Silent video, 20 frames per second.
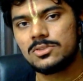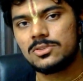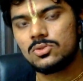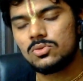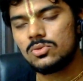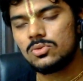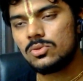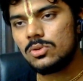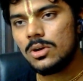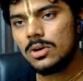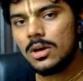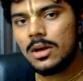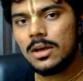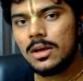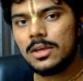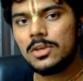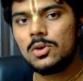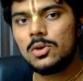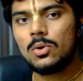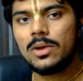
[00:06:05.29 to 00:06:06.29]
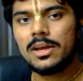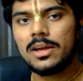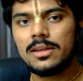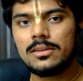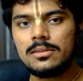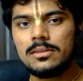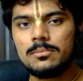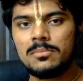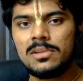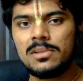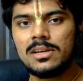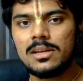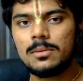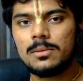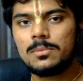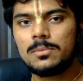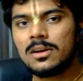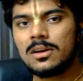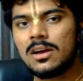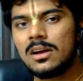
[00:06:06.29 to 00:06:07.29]
So you can build
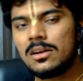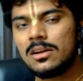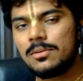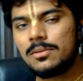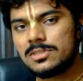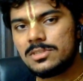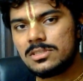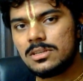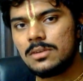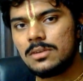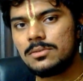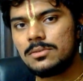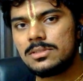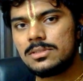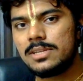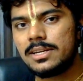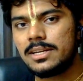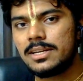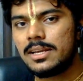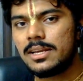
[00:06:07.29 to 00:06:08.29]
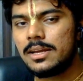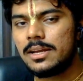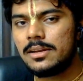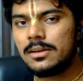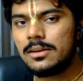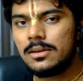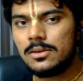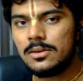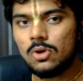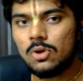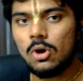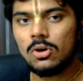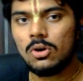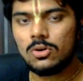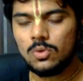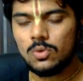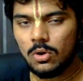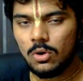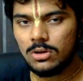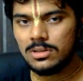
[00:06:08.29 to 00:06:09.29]
up a kind of a service that can talk
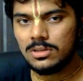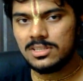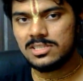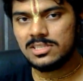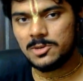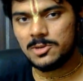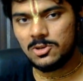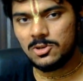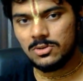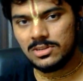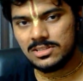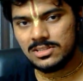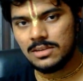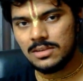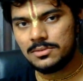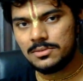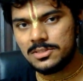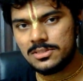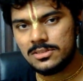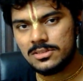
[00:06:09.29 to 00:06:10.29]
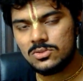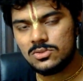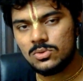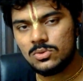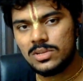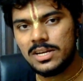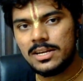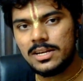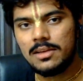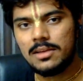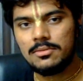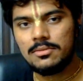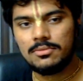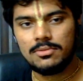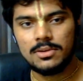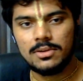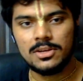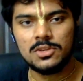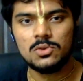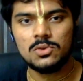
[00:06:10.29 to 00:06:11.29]
to all these particular services, so that if
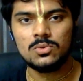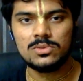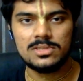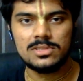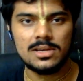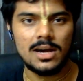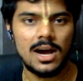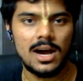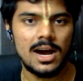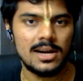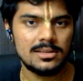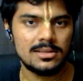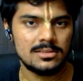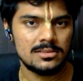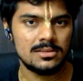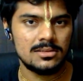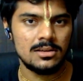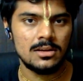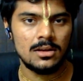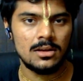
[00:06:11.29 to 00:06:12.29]
a user asks